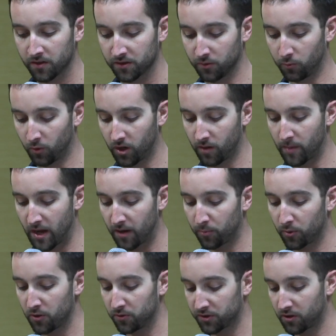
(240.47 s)
So we'll come out
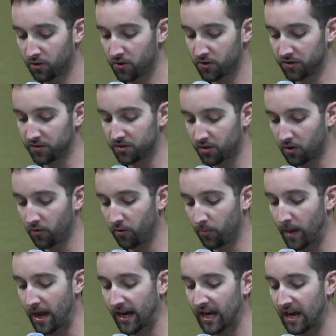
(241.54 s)
of Pro Stars and start on the
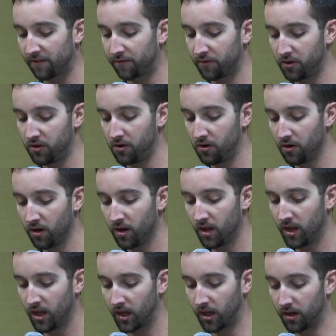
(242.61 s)
back half of the year,
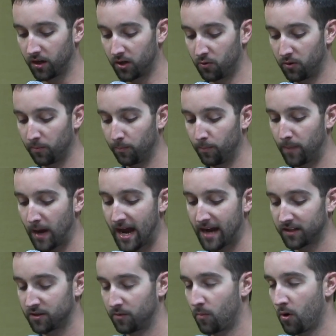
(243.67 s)
uh, going
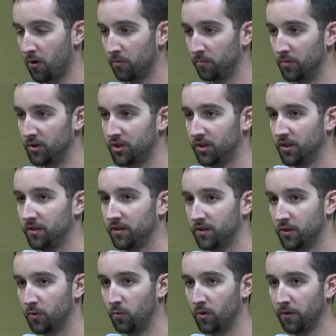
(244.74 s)
back to Martin, Michigan
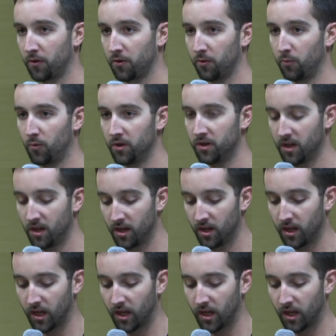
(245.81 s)
to 131.